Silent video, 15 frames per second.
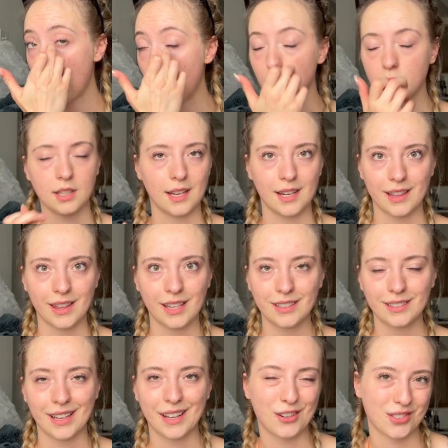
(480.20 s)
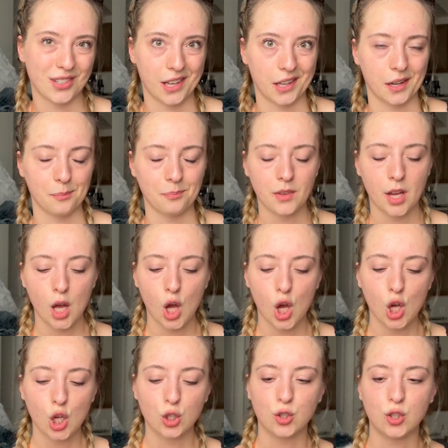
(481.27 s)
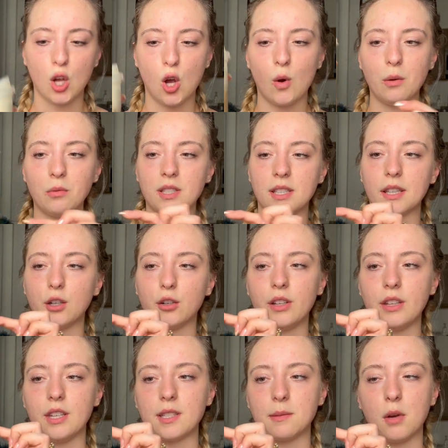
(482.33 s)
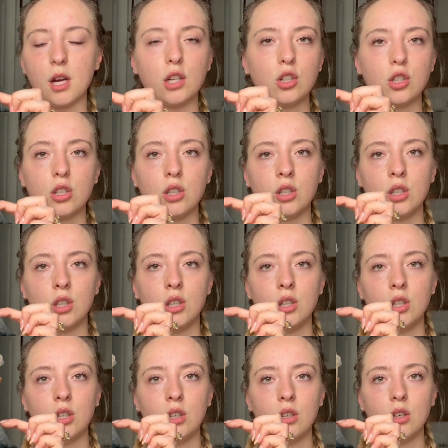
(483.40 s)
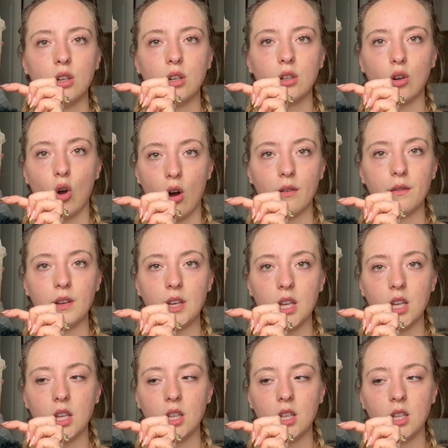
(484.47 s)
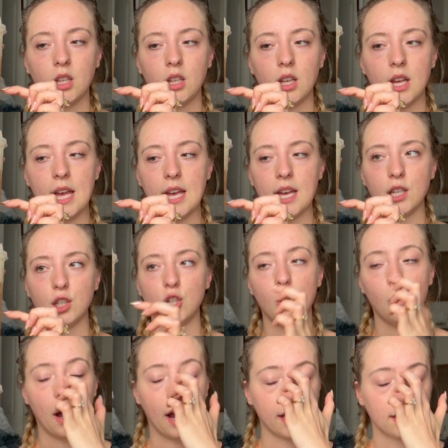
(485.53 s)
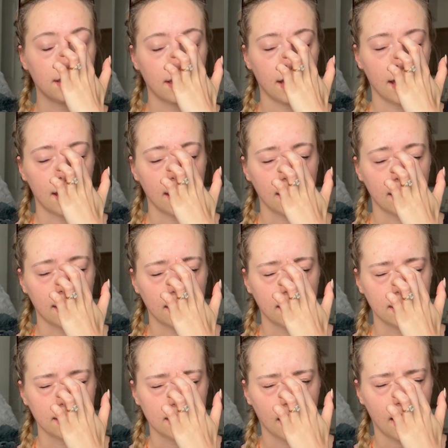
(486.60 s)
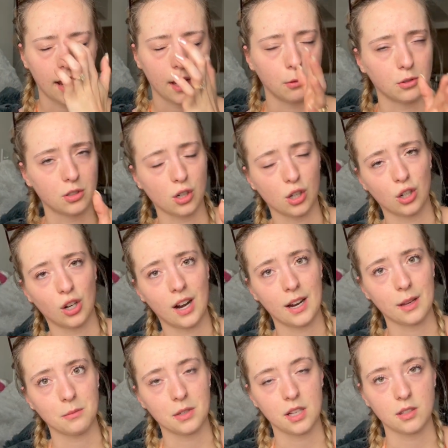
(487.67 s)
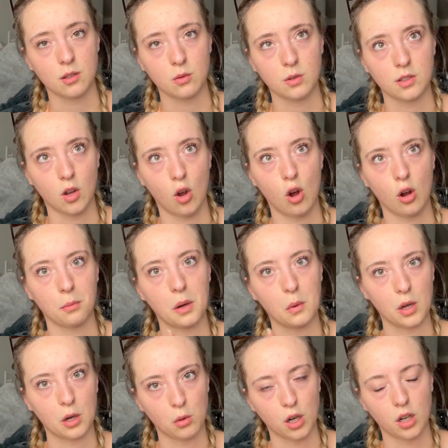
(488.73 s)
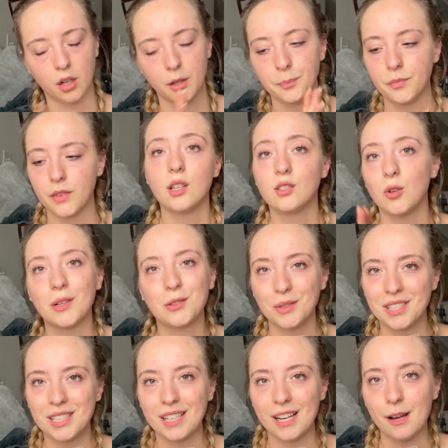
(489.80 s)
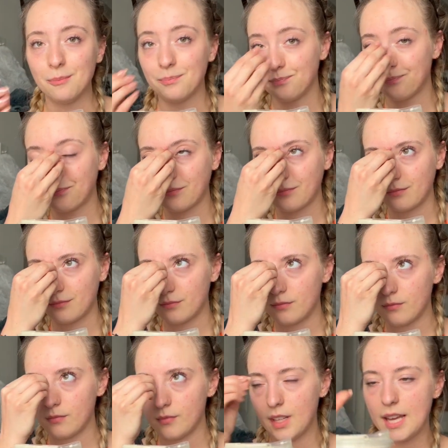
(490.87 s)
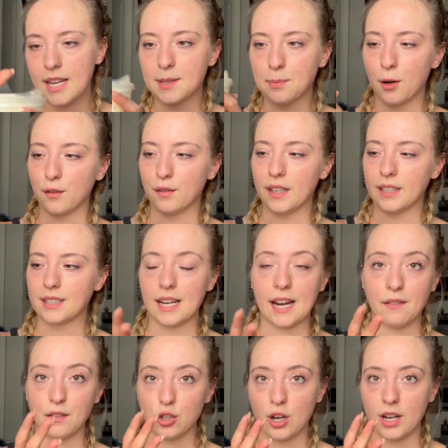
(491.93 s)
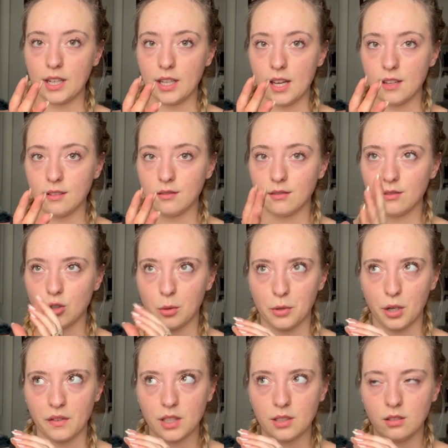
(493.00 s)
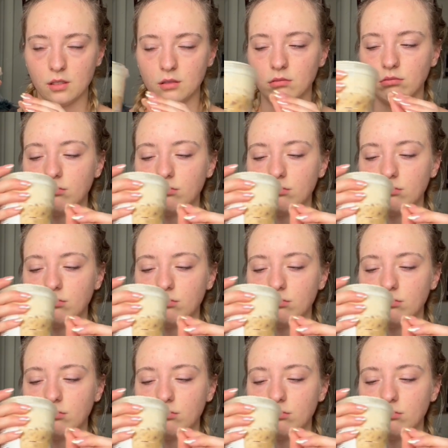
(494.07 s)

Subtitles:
I won't say anything and I'll suck it up. So it was literally this much coffee and no ice, and I almost started crying because it was on my way to work. So I switched it up and it's perfect, and I haven't tried it yet, so I'm nervous.